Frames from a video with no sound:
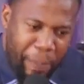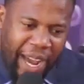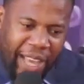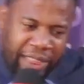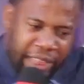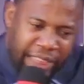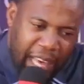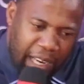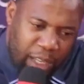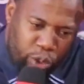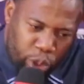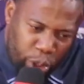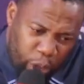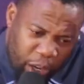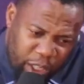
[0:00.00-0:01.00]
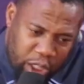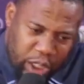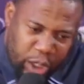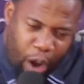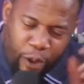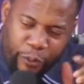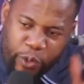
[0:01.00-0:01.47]
by the
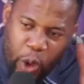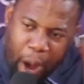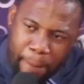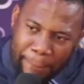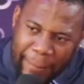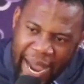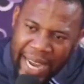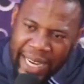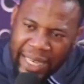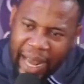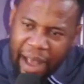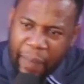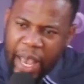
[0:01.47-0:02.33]
thoughts of your mind.